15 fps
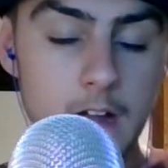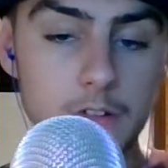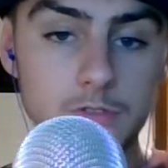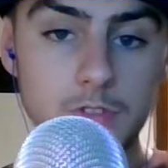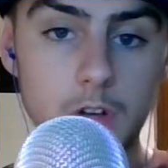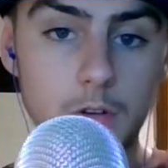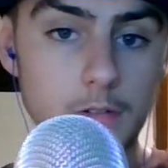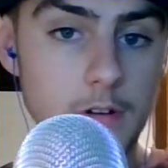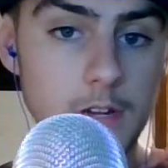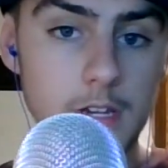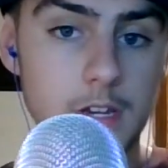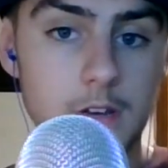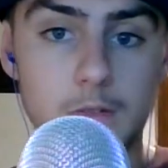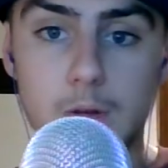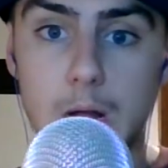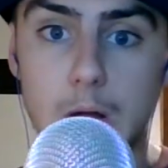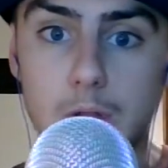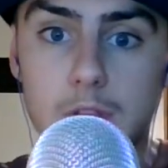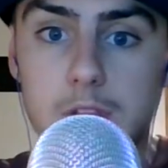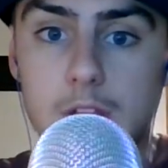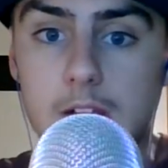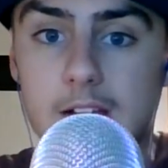Don't really know how
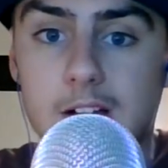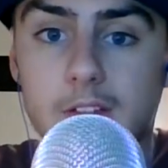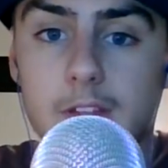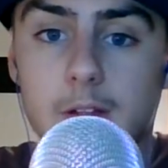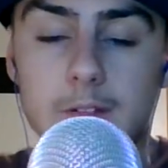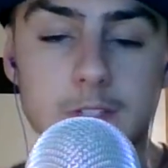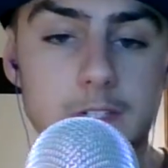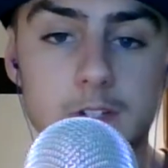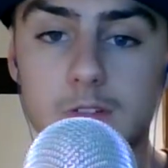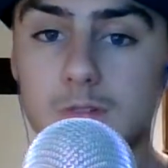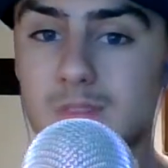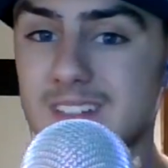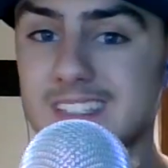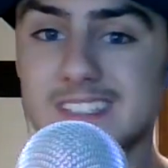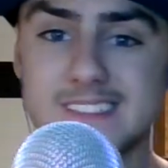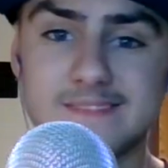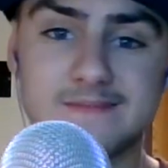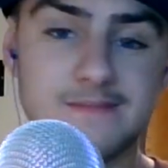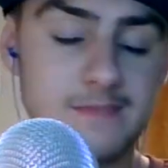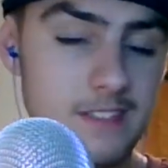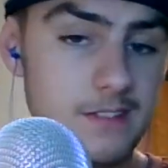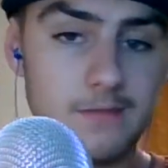the hell they'll do
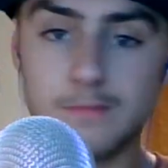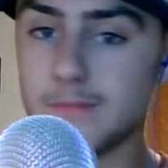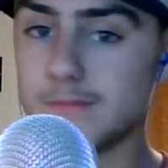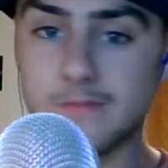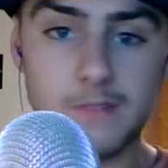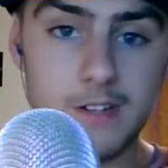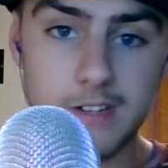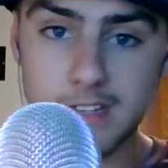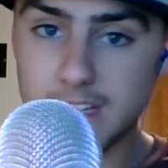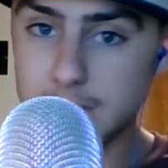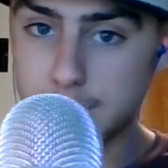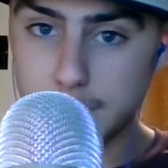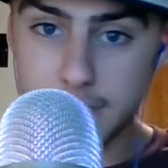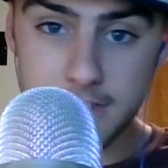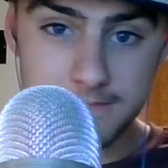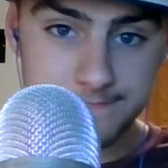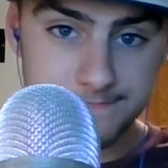and whatnot, but